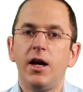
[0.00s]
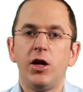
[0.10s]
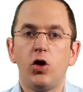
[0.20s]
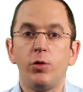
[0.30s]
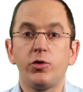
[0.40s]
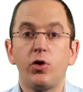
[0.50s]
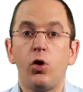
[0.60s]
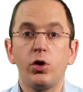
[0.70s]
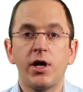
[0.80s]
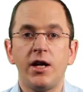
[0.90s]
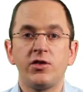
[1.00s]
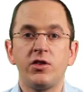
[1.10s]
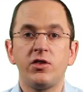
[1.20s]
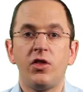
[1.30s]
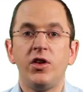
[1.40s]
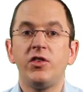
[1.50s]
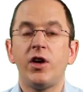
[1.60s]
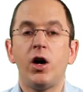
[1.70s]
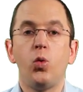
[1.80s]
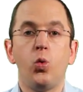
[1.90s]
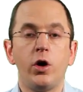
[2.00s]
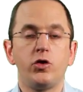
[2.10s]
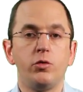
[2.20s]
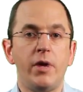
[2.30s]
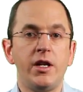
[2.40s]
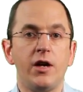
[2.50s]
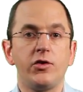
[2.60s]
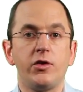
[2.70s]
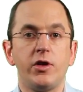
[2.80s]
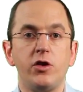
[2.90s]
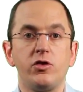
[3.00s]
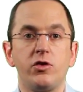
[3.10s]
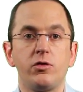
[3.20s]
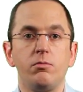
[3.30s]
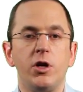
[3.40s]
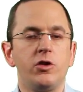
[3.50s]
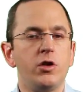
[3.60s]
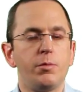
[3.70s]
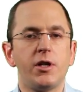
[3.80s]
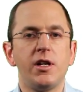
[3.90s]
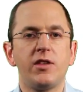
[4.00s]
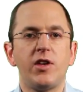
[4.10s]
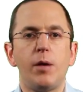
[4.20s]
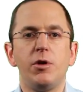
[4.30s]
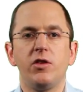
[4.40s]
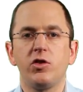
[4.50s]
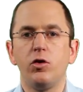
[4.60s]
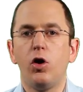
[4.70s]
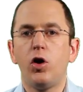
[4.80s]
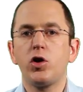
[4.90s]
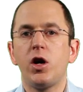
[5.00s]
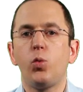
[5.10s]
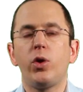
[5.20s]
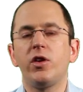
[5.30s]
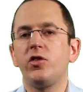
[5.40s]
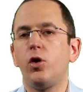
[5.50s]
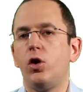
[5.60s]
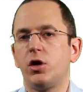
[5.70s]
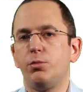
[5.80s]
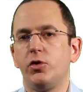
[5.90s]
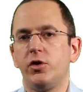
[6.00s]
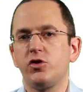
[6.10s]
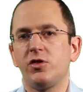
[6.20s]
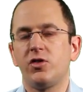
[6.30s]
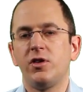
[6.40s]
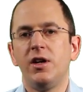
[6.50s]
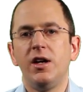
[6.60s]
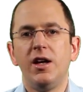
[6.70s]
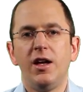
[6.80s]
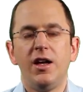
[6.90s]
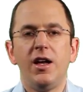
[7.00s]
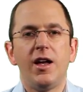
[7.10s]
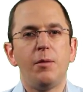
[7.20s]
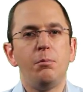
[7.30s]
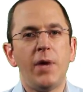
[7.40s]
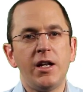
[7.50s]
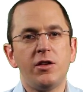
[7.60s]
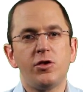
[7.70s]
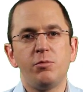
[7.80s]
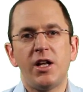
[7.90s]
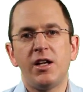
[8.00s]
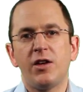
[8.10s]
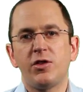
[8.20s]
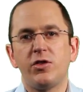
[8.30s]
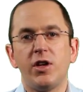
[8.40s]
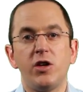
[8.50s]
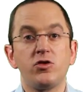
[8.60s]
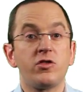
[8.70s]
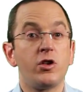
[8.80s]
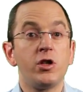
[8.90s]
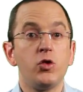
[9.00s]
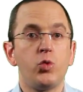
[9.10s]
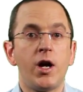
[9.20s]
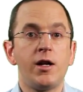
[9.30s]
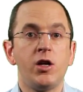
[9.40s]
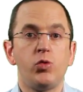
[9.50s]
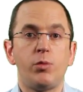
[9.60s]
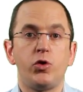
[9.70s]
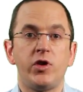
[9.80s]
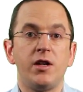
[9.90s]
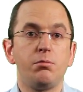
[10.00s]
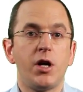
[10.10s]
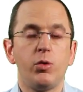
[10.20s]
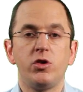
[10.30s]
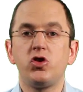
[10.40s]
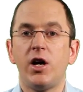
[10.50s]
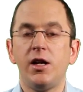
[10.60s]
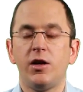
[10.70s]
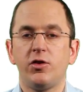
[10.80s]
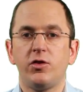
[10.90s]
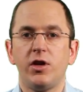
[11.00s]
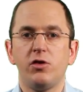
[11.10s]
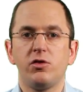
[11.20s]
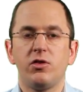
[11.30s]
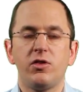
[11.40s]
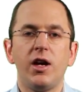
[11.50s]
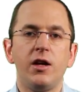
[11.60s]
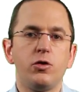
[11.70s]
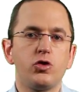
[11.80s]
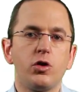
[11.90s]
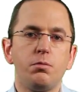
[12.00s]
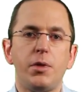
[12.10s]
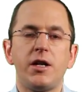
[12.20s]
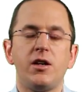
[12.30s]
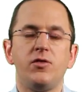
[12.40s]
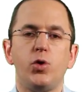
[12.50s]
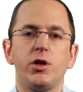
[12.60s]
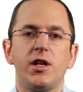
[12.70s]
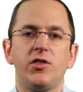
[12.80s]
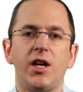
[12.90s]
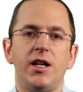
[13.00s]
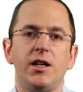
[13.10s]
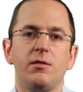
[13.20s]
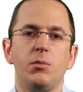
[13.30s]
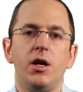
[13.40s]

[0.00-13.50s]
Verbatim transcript: In almost all cases, these are one-to-many associations. A typical example is an order with its order positions. Many-to-many -many associations only rarely represent parent-child associations, and you should better avoid cascading.